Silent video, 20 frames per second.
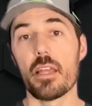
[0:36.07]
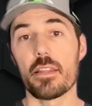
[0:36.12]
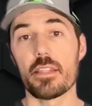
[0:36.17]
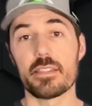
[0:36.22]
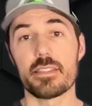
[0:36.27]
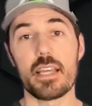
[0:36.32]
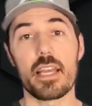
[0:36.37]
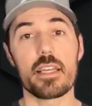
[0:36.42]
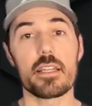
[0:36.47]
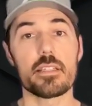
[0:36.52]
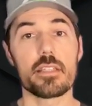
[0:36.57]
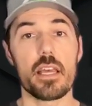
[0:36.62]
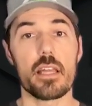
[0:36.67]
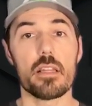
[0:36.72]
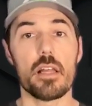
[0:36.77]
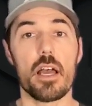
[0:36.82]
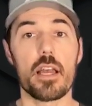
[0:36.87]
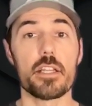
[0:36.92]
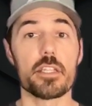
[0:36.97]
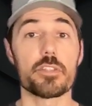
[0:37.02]
The second
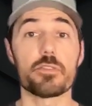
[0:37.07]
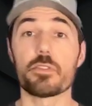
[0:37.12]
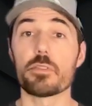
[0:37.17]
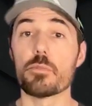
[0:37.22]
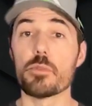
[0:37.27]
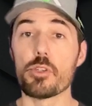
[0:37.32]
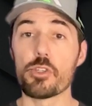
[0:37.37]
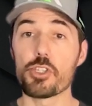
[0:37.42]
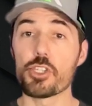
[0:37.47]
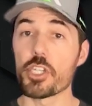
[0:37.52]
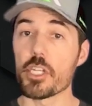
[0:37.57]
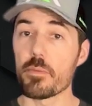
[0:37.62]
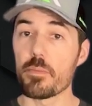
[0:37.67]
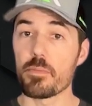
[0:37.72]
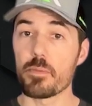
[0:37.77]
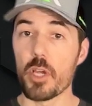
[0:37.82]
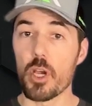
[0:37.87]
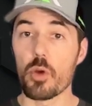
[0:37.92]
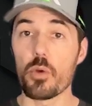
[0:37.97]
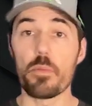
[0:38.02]
deadline is for moose,
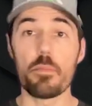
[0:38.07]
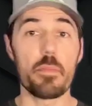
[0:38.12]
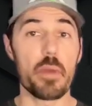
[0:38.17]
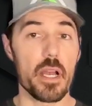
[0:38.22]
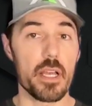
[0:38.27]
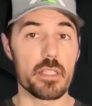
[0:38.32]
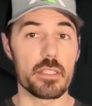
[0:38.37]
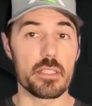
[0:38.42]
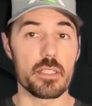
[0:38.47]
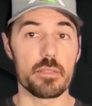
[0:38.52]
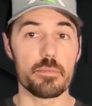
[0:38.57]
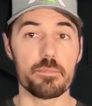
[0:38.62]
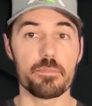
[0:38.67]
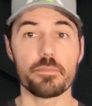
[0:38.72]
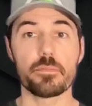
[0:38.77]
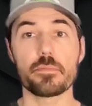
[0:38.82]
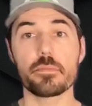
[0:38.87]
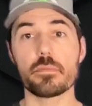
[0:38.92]
sheep, goat, and bison.